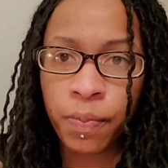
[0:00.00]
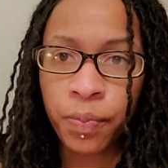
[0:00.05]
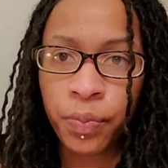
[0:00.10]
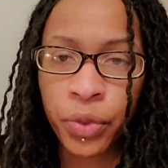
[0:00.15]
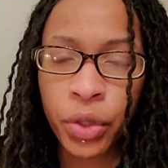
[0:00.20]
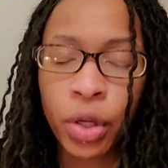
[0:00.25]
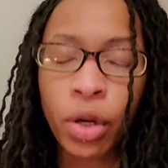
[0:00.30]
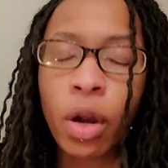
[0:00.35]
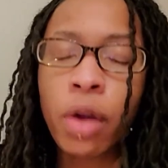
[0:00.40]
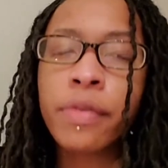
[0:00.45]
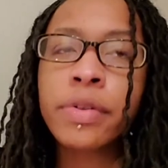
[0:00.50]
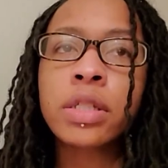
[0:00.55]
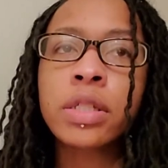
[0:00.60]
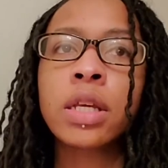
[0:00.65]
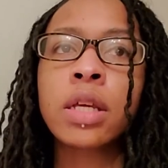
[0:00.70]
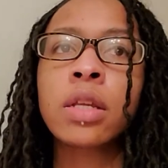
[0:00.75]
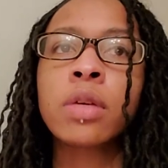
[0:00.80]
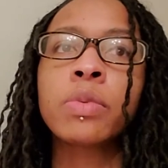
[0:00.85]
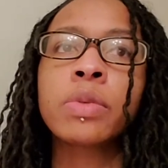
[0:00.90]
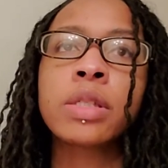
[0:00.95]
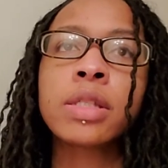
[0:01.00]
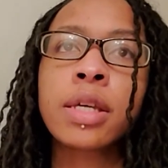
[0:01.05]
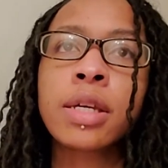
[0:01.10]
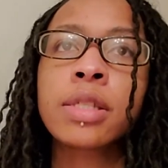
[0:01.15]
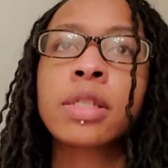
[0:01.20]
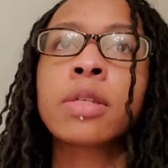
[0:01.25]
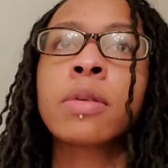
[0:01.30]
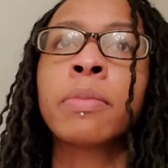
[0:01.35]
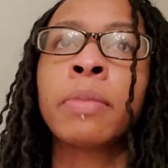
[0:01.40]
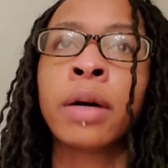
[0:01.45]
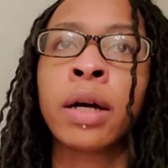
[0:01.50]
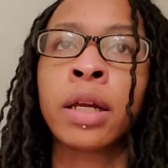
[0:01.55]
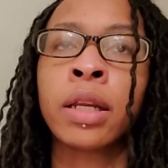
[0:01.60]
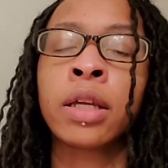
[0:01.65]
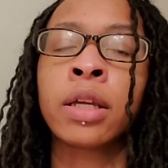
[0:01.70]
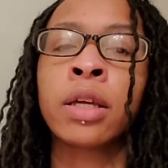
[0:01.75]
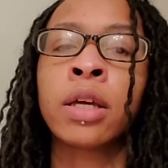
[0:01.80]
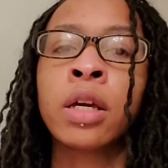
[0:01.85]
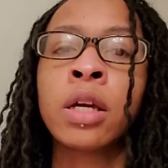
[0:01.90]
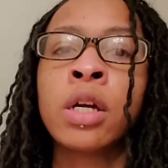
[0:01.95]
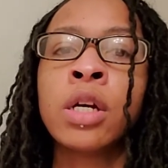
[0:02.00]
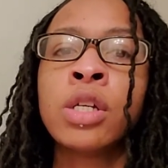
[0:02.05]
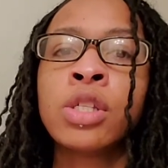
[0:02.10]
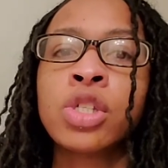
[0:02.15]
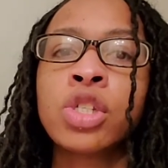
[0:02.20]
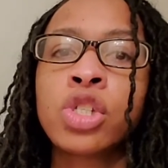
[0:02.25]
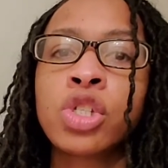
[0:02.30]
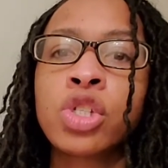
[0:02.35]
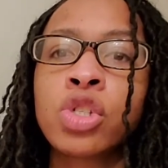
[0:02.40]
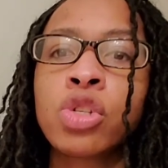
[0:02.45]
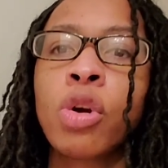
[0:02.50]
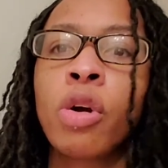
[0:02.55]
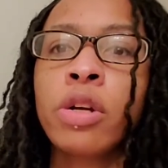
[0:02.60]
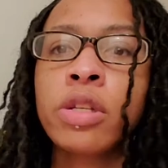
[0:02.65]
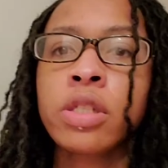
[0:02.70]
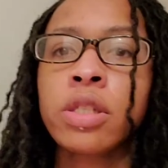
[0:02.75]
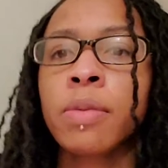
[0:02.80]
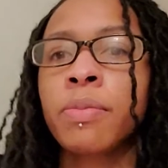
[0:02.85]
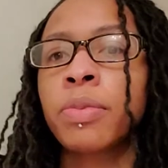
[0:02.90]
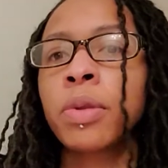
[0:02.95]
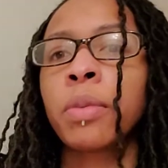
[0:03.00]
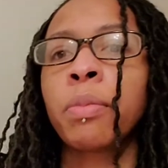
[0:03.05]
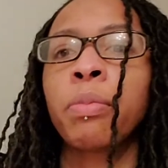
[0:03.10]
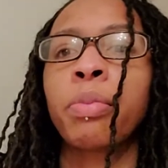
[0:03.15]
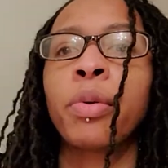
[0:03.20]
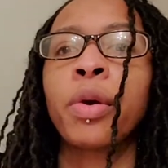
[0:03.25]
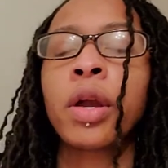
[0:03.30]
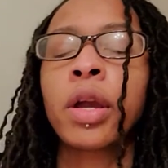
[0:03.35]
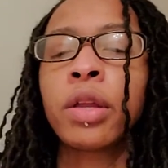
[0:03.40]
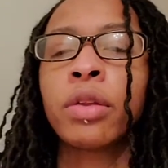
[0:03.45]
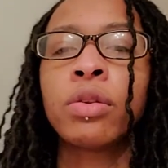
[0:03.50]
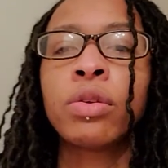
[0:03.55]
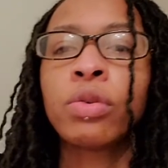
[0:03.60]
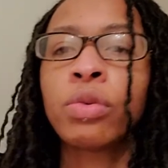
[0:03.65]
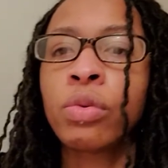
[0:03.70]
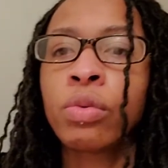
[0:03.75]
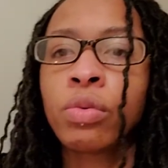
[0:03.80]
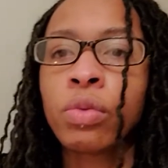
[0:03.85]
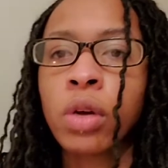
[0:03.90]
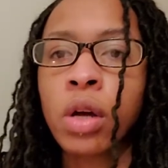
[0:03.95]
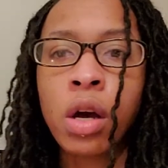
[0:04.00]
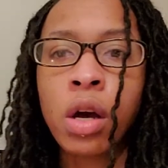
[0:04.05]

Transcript: The courage that it would take somebody to start something brand new,